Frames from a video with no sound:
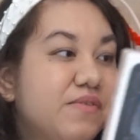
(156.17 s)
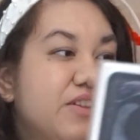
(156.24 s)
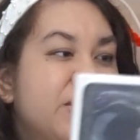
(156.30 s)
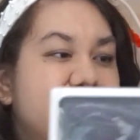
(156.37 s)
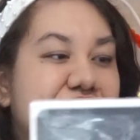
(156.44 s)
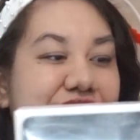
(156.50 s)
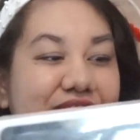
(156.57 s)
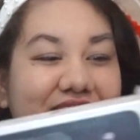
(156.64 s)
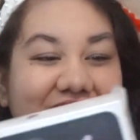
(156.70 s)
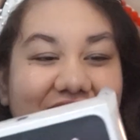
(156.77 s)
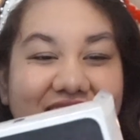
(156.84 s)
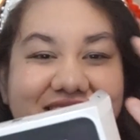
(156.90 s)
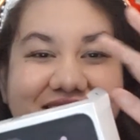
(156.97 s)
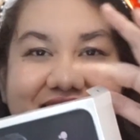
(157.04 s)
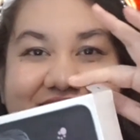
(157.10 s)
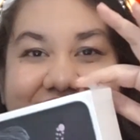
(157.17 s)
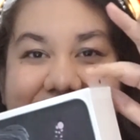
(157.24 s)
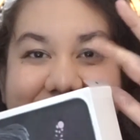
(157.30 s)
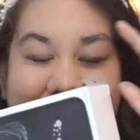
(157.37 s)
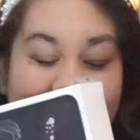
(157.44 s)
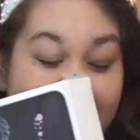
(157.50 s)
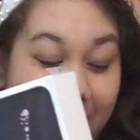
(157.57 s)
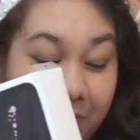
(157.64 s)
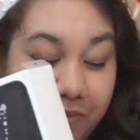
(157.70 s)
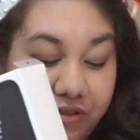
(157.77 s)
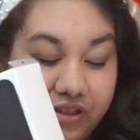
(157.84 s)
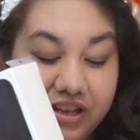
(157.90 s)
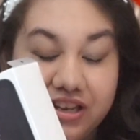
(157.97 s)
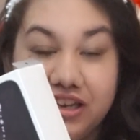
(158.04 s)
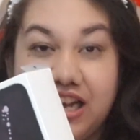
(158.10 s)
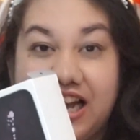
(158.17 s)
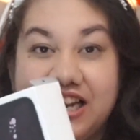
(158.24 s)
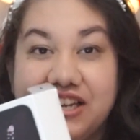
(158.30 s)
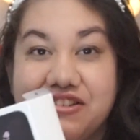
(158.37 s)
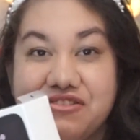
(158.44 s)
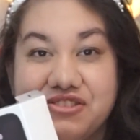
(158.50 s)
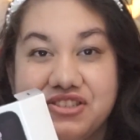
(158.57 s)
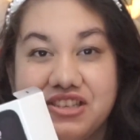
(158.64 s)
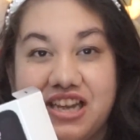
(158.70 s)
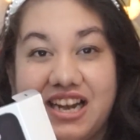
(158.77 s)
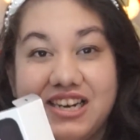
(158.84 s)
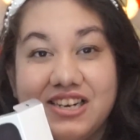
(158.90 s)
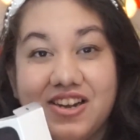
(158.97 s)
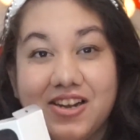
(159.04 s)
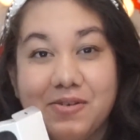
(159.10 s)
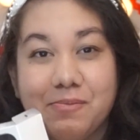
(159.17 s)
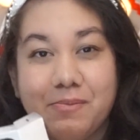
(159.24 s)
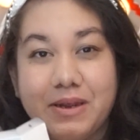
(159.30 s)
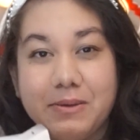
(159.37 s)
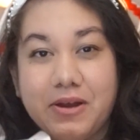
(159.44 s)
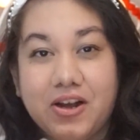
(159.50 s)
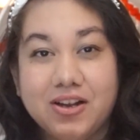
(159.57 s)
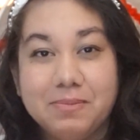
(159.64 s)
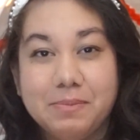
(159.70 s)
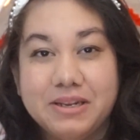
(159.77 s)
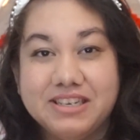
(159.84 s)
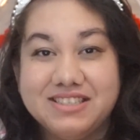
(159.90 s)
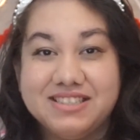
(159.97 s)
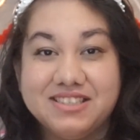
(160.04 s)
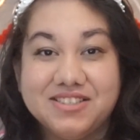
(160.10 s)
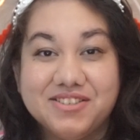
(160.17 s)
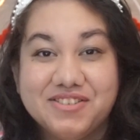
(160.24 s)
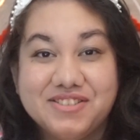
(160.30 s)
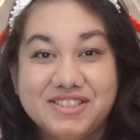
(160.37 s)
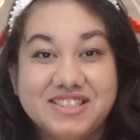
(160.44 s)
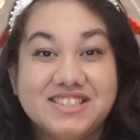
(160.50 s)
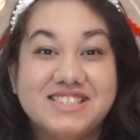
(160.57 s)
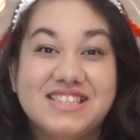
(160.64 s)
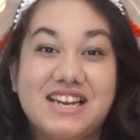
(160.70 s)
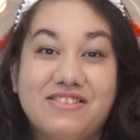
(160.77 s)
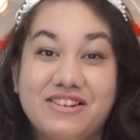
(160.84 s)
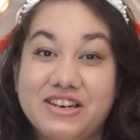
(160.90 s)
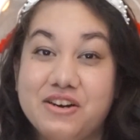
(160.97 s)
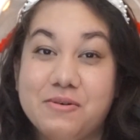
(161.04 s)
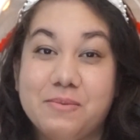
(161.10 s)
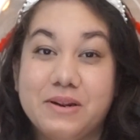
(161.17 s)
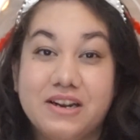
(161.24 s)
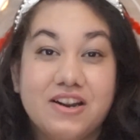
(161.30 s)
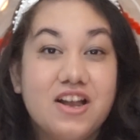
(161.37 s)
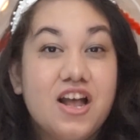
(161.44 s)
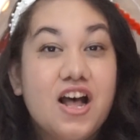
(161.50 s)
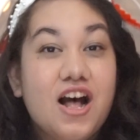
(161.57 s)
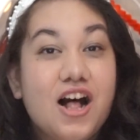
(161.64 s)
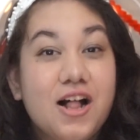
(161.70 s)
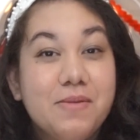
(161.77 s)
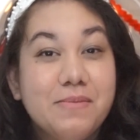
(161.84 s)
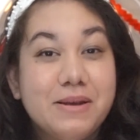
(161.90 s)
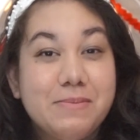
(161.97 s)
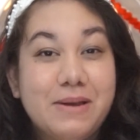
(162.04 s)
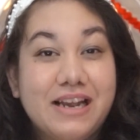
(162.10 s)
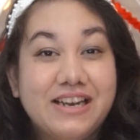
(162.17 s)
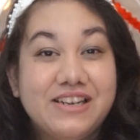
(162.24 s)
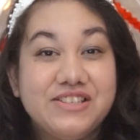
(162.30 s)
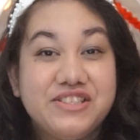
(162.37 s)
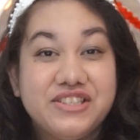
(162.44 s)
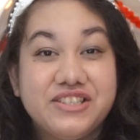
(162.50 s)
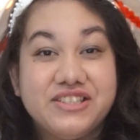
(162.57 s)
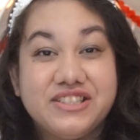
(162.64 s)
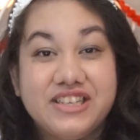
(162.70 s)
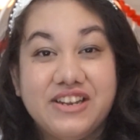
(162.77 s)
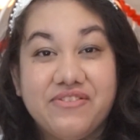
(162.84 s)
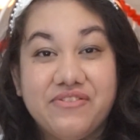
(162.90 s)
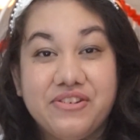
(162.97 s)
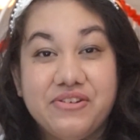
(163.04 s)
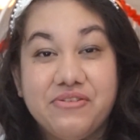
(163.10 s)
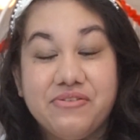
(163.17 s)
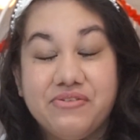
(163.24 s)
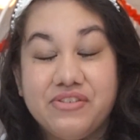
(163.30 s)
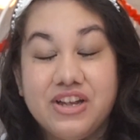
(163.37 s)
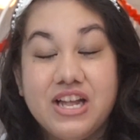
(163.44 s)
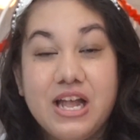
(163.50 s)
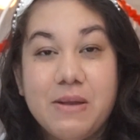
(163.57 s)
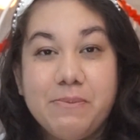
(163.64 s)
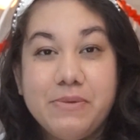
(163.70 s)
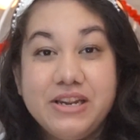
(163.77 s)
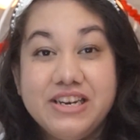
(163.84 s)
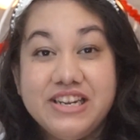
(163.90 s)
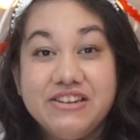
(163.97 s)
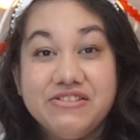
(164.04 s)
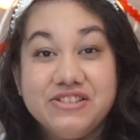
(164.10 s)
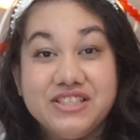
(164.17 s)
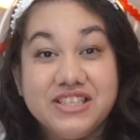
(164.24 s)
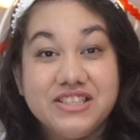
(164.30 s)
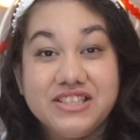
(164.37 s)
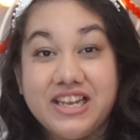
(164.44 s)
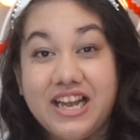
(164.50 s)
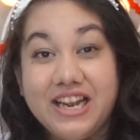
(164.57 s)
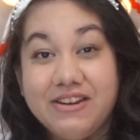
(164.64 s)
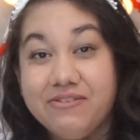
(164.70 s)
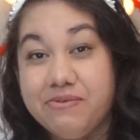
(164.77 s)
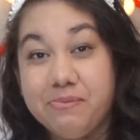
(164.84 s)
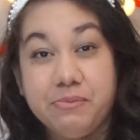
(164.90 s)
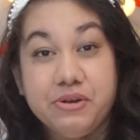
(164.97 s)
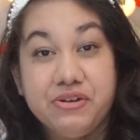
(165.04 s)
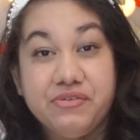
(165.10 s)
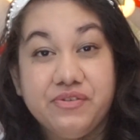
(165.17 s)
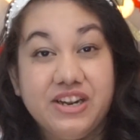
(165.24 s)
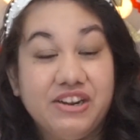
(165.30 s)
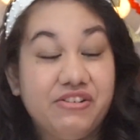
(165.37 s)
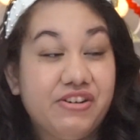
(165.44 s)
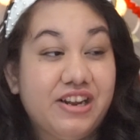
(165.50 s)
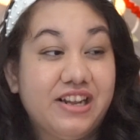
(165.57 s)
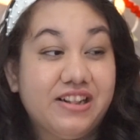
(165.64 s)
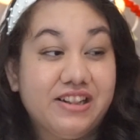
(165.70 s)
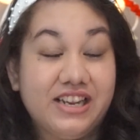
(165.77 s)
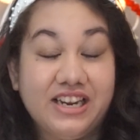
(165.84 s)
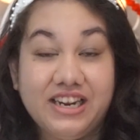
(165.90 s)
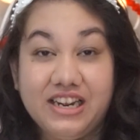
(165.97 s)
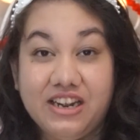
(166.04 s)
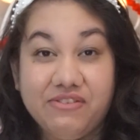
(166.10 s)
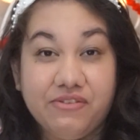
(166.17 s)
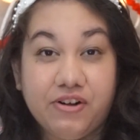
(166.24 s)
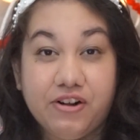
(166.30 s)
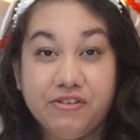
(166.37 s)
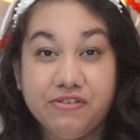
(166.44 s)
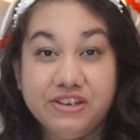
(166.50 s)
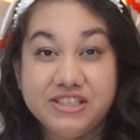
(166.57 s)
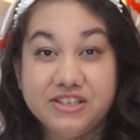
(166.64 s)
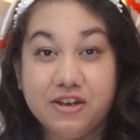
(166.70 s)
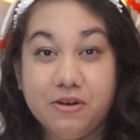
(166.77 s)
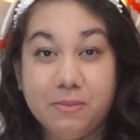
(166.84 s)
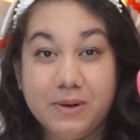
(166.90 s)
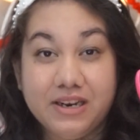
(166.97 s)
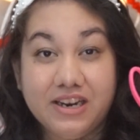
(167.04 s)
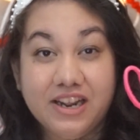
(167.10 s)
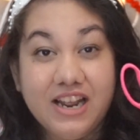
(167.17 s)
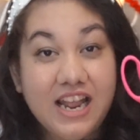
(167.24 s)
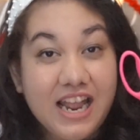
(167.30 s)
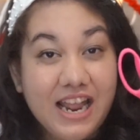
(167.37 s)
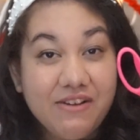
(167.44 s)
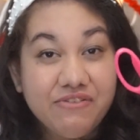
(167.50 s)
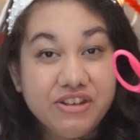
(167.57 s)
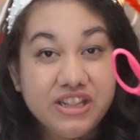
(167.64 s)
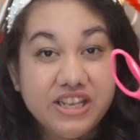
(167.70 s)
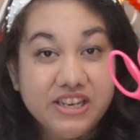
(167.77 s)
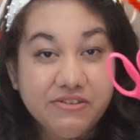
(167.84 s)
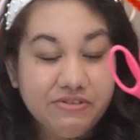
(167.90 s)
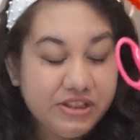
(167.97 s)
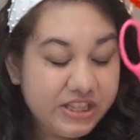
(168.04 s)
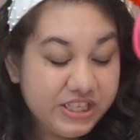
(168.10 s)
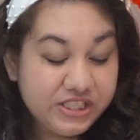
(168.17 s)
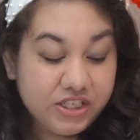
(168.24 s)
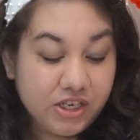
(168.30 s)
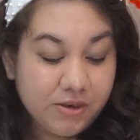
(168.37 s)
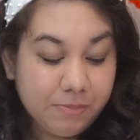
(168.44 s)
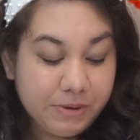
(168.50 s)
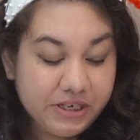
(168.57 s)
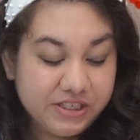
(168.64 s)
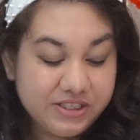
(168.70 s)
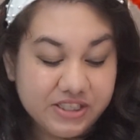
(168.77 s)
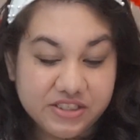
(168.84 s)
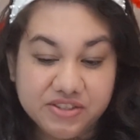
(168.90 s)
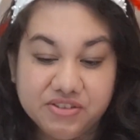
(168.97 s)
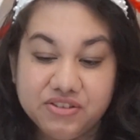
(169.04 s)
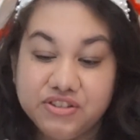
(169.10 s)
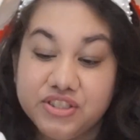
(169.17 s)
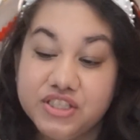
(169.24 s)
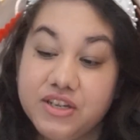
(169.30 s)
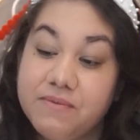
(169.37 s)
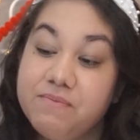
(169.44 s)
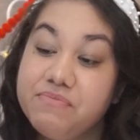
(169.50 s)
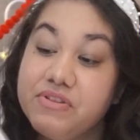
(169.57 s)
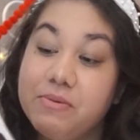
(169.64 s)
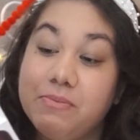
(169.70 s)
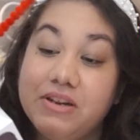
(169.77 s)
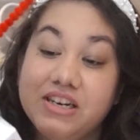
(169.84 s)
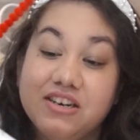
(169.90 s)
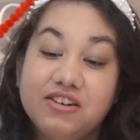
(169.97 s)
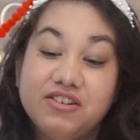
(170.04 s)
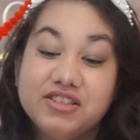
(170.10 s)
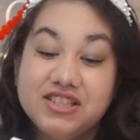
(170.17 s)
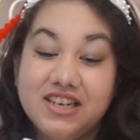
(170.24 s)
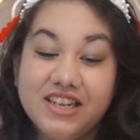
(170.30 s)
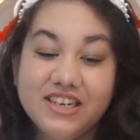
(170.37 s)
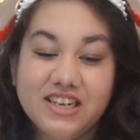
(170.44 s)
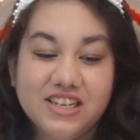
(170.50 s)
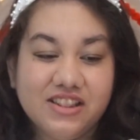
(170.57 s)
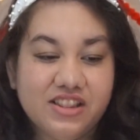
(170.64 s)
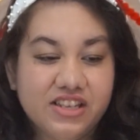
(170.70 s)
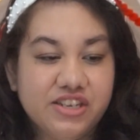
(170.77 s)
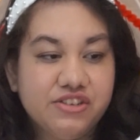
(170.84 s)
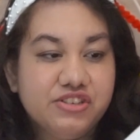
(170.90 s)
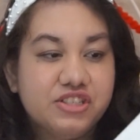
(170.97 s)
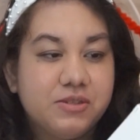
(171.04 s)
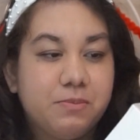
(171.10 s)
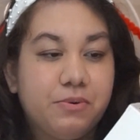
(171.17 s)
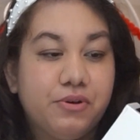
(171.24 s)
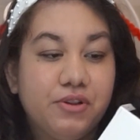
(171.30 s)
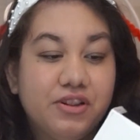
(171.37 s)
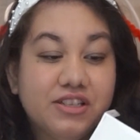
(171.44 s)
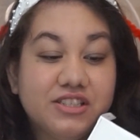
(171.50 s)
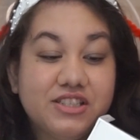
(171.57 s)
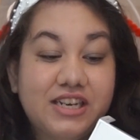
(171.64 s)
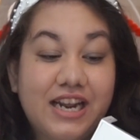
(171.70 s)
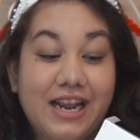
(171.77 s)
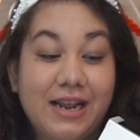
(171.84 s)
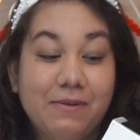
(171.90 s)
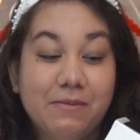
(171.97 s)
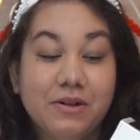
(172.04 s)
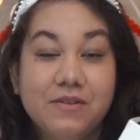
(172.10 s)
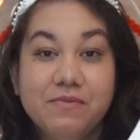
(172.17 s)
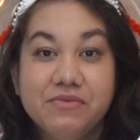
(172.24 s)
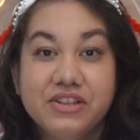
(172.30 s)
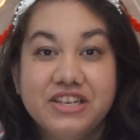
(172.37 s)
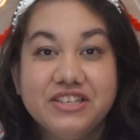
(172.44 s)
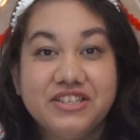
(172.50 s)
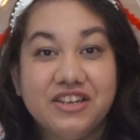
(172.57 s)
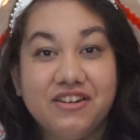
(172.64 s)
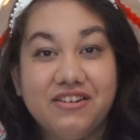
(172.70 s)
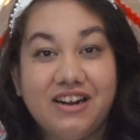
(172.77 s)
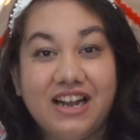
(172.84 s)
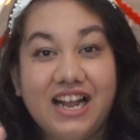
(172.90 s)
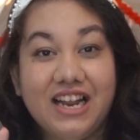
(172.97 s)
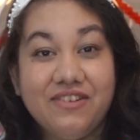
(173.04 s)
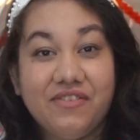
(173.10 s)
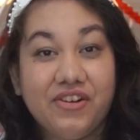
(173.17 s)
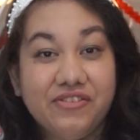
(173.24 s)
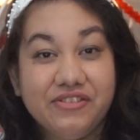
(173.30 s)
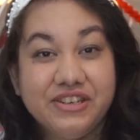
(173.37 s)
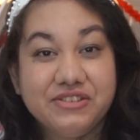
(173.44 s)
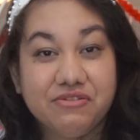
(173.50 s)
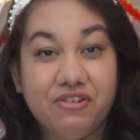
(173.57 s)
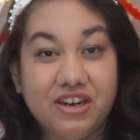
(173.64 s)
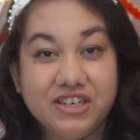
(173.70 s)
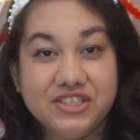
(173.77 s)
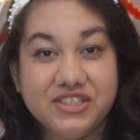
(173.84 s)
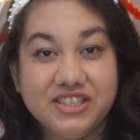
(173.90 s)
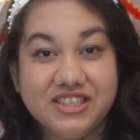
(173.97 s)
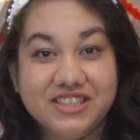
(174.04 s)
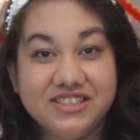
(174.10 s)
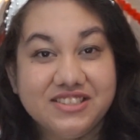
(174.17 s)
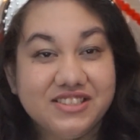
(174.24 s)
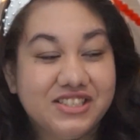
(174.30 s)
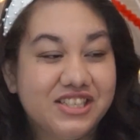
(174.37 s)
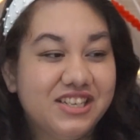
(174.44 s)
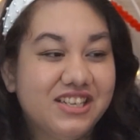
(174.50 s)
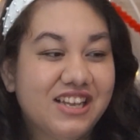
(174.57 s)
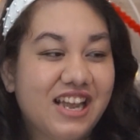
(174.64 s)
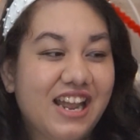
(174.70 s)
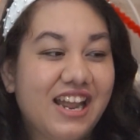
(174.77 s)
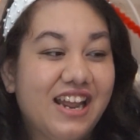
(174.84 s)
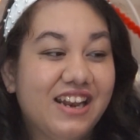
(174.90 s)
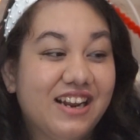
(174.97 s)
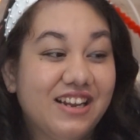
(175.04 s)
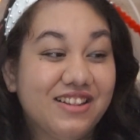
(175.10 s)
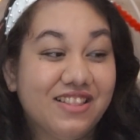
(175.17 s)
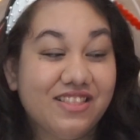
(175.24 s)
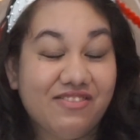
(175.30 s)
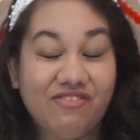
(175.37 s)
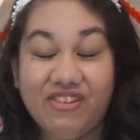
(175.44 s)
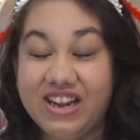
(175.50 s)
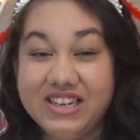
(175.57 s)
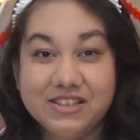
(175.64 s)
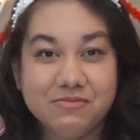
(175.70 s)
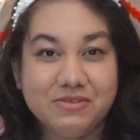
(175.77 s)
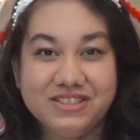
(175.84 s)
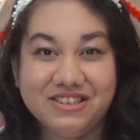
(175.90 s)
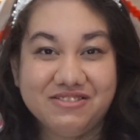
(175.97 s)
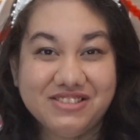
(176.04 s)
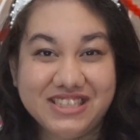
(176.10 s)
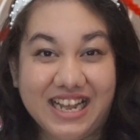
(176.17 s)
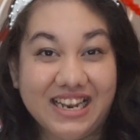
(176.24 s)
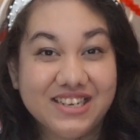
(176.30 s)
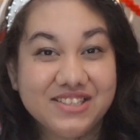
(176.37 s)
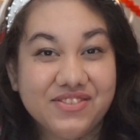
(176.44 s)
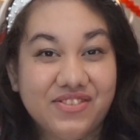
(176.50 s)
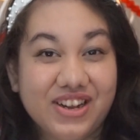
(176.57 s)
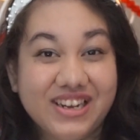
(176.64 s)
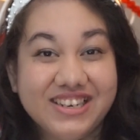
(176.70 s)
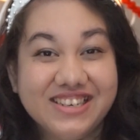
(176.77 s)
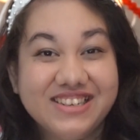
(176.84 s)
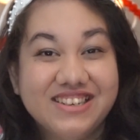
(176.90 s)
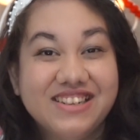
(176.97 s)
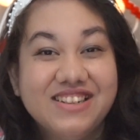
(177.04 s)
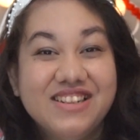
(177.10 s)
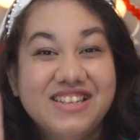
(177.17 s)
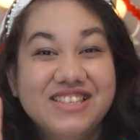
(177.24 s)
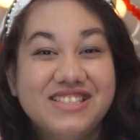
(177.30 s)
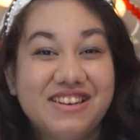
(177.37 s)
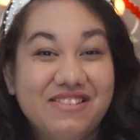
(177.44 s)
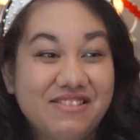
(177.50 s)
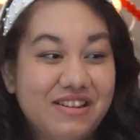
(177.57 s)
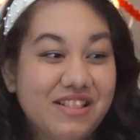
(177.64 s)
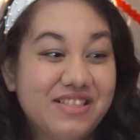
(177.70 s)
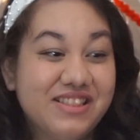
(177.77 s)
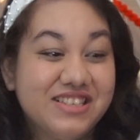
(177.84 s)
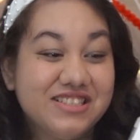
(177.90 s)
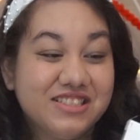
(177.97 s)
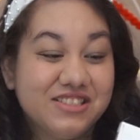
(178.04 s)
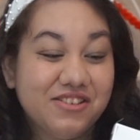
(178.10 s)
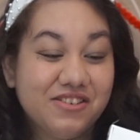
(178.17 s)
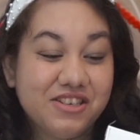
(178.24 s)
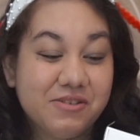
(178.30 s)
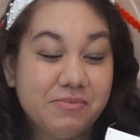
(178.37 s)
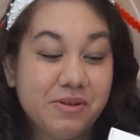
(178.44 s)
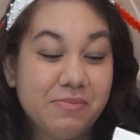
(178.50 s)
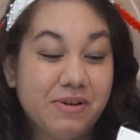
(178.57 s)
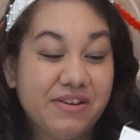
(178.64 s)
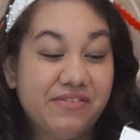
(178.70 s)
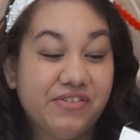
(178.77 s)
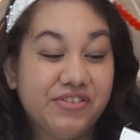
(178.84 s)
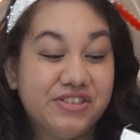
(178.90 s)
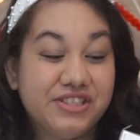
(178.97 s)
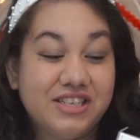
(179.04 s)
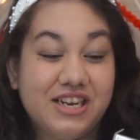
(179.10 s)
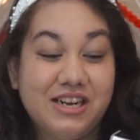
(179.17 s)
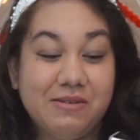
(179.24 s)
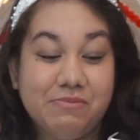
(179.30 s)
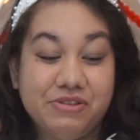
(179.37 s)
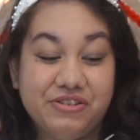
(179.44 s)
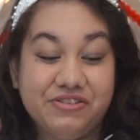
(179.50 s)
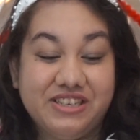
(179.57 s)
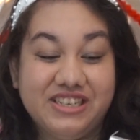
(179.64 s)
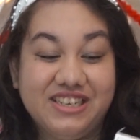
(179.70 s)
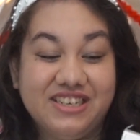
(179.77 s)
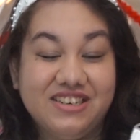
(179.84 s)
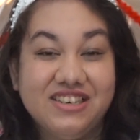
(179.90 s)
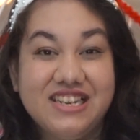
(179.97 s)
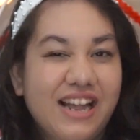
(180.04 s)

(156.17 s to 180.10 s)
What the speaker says: So it has like a tab thing. I got my hot pink scissors. This is how I open all my packages. If you've been here since I've moved here to LA, I've always opened everything with these hot pink scissors. But it looks like, I think you just pull this tab. So I've always watched these and I find them so satisfying. So this is going to be my first time doing it.